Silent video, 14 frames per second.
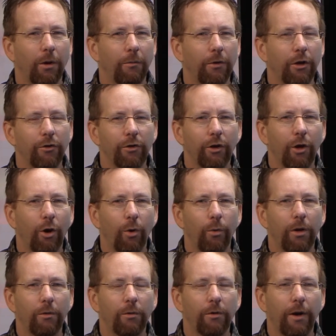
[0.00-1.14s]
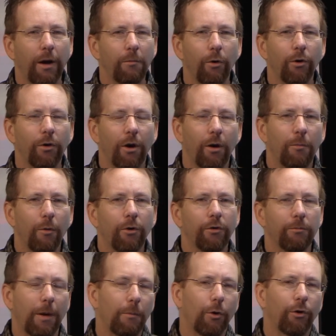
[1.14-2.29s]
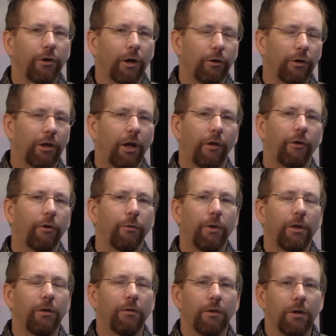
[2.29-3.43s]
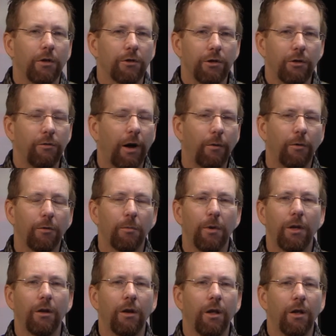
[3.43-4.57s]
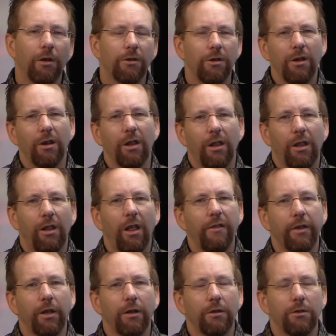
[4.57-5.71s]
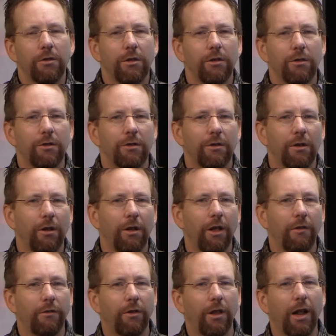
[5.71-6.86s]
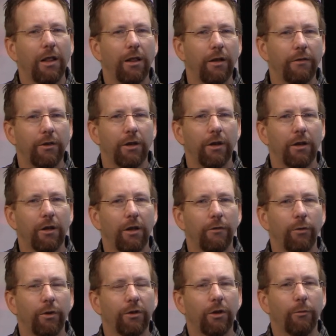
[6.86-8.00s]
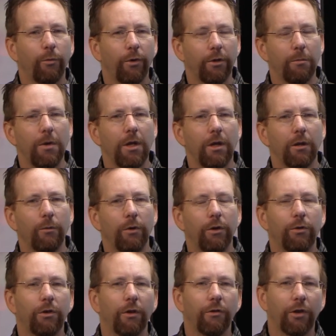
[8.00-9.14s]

years ago we would ride motor our motor my motorcycle together. We she'd ride with me, and she didn't love it. She just loved that I loved it and loved doing stuff with me, and we do stuff